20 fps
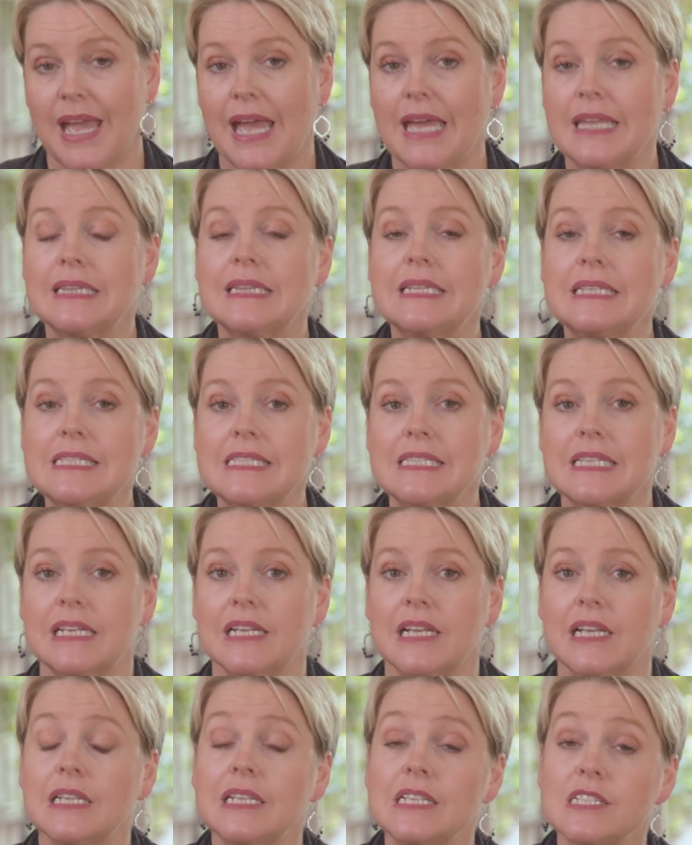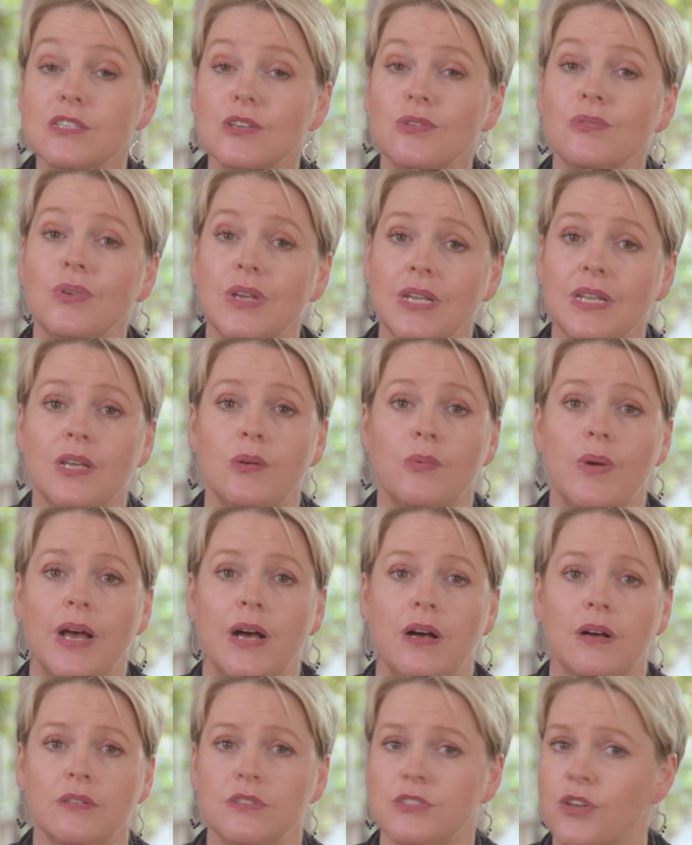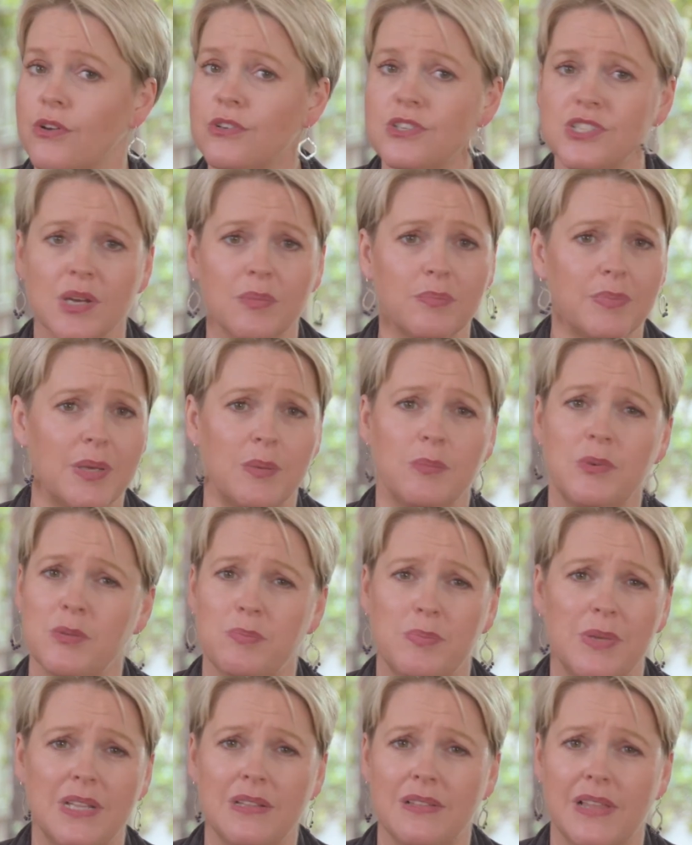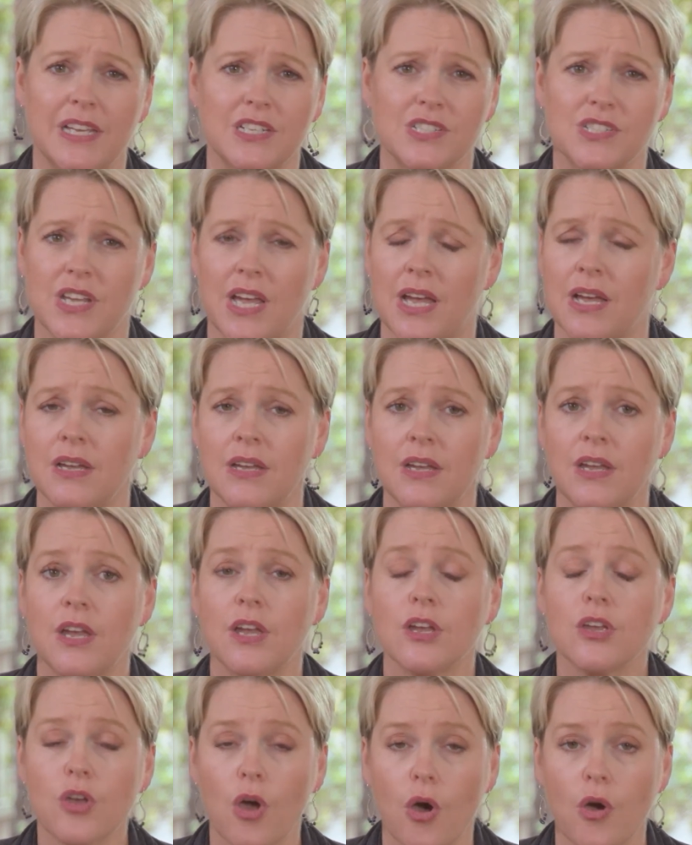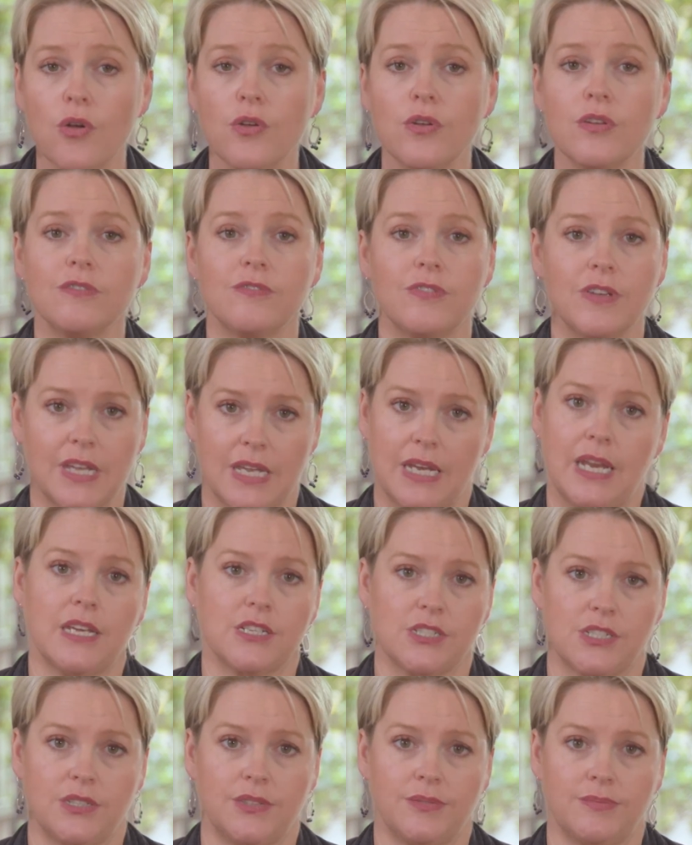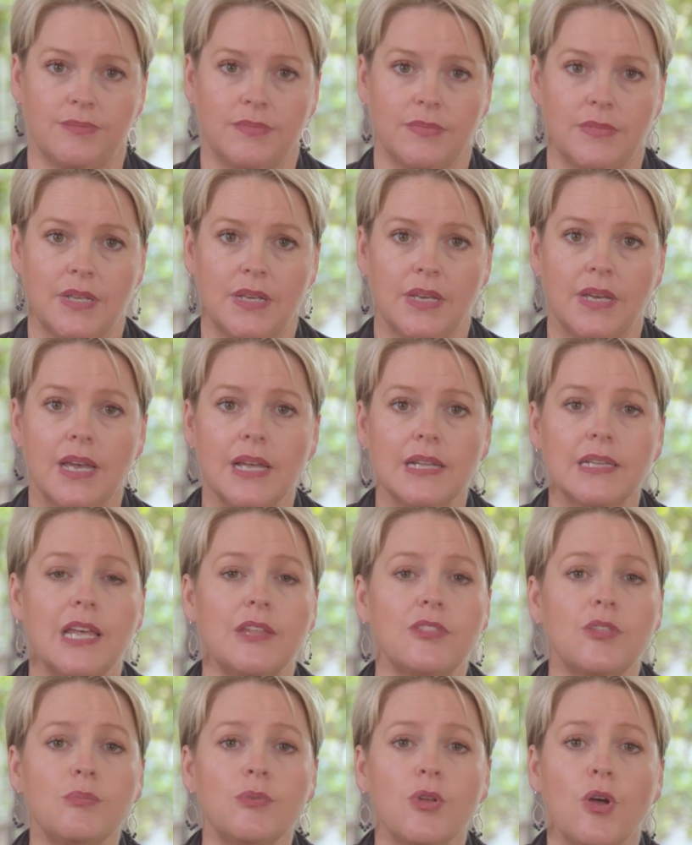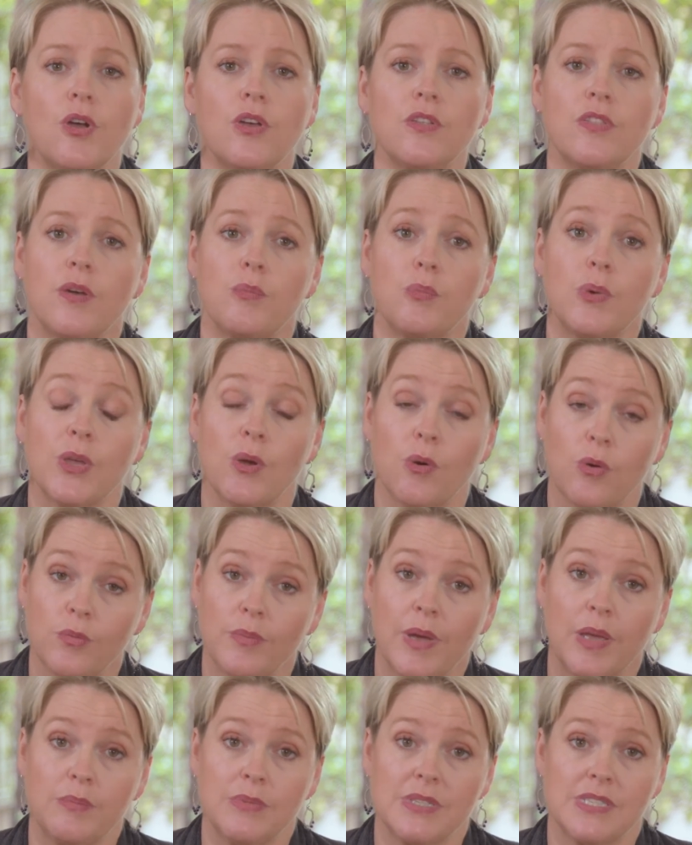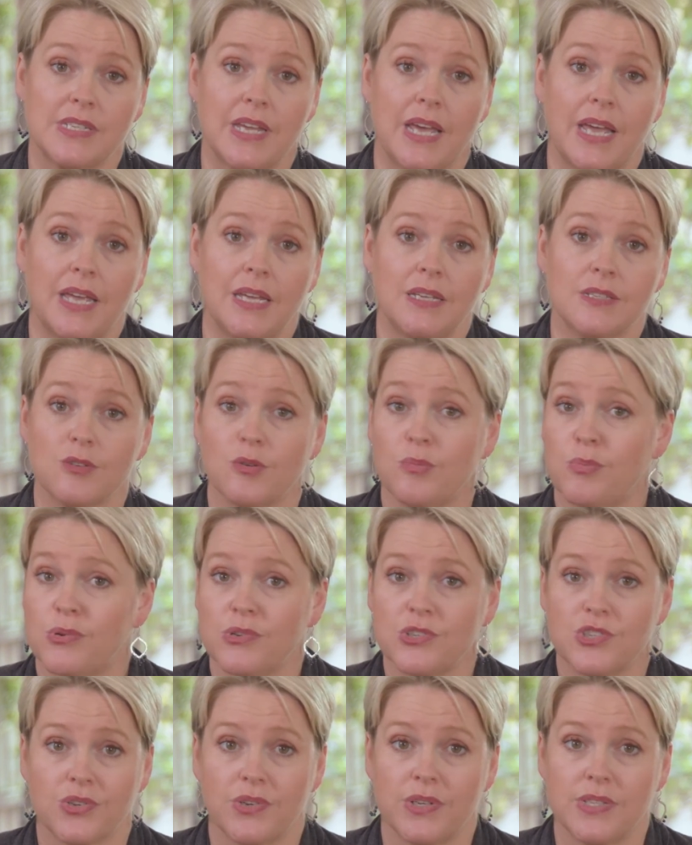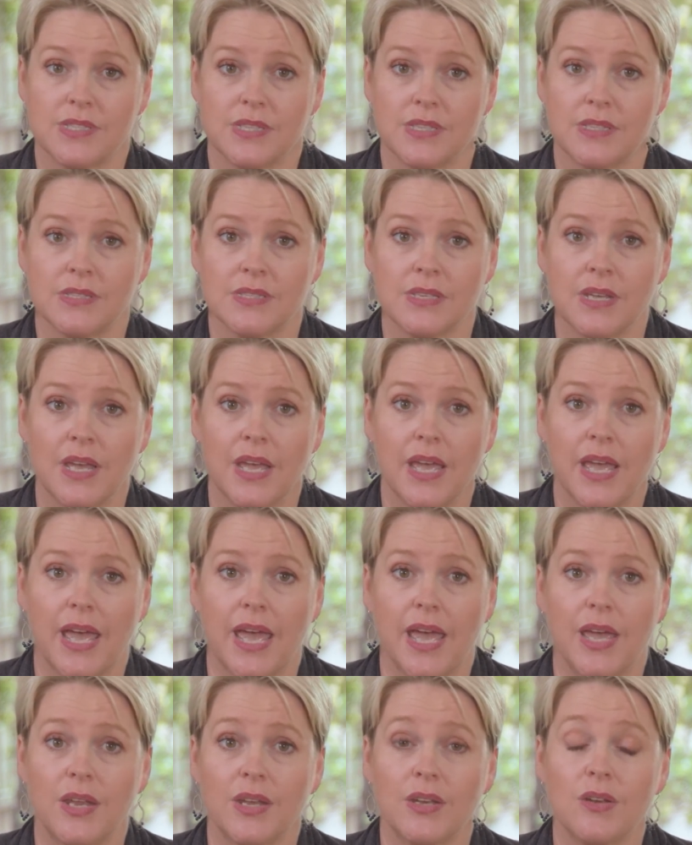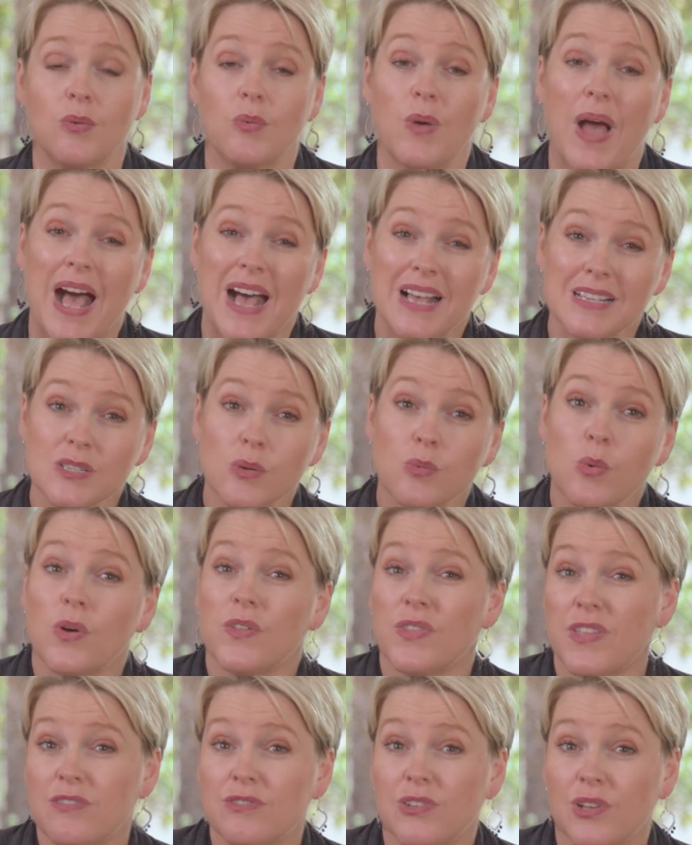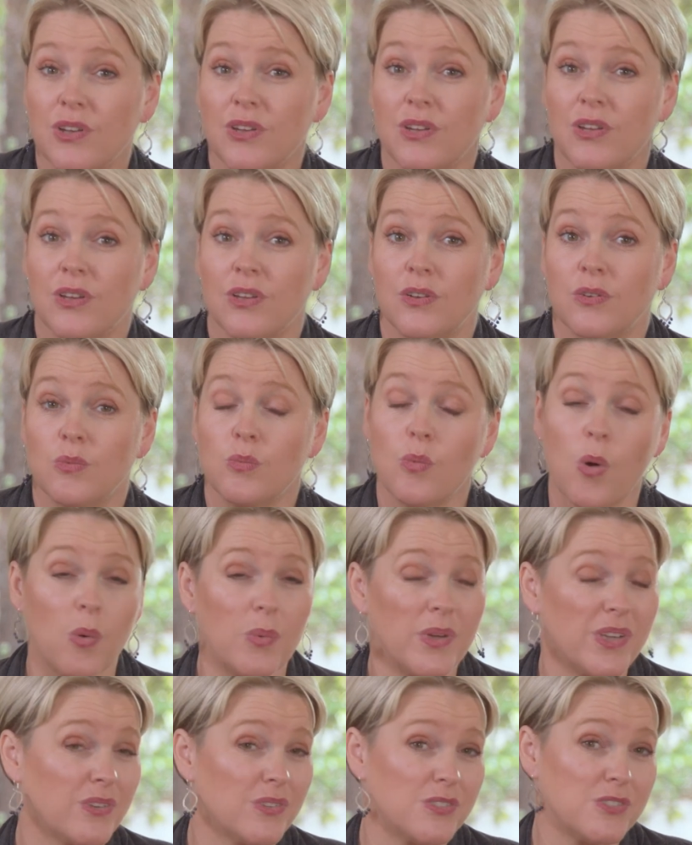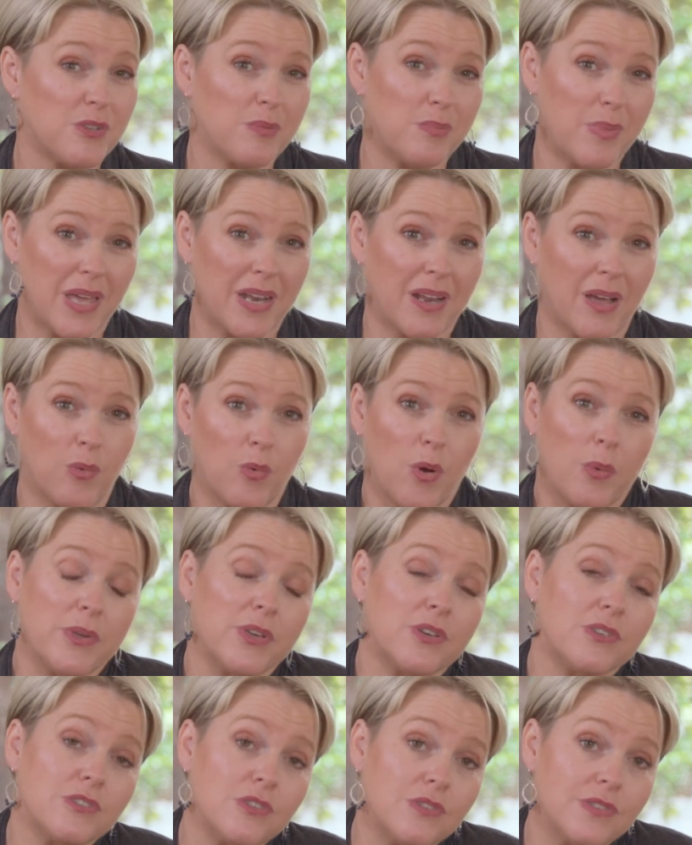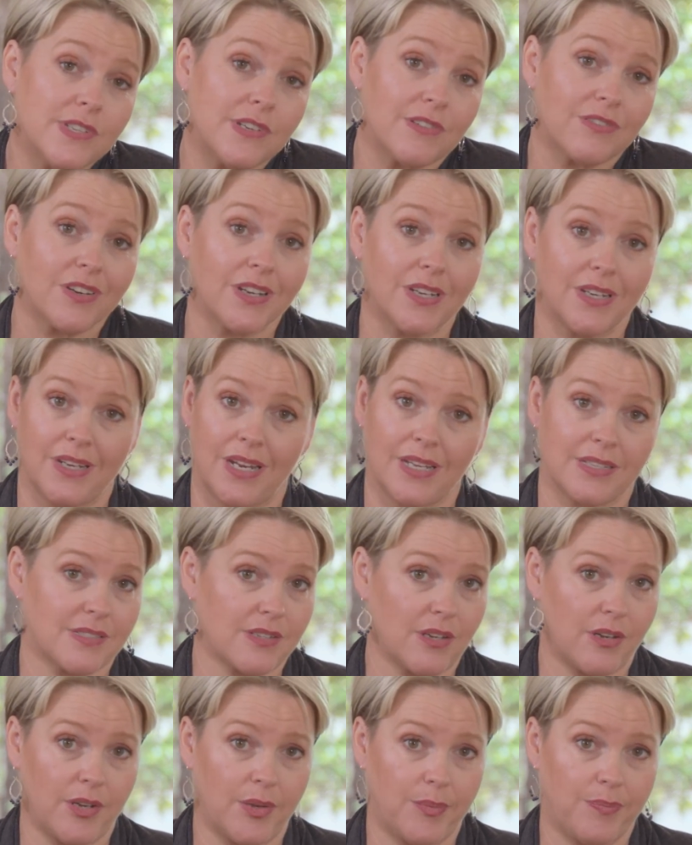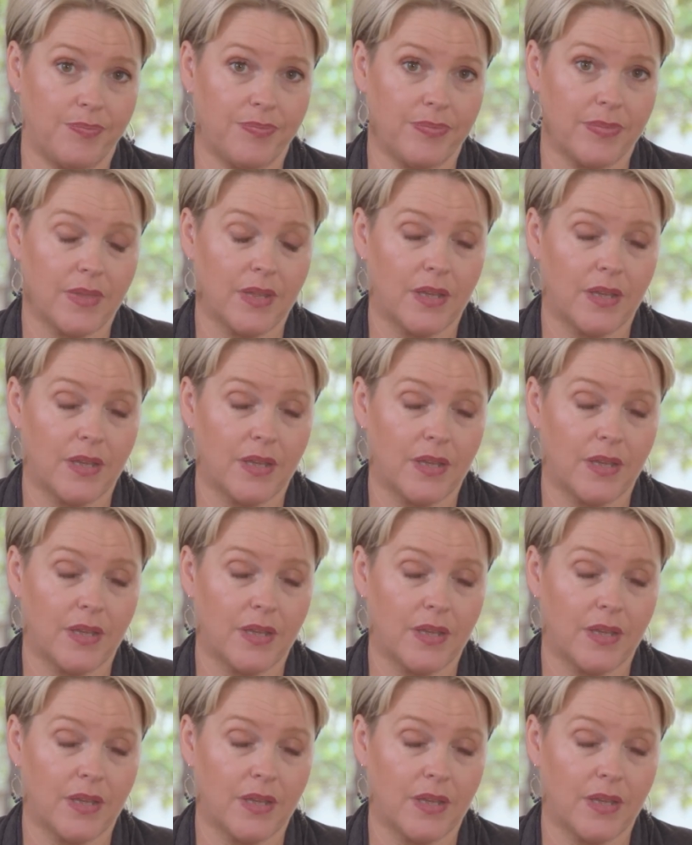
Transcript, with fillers: And listen, listen really well. Don't jump in with a big lecture. Go for connection. Let them know that we all make mistakes or poor choices and ask what they've learned, what we could do better, what we could do different next time.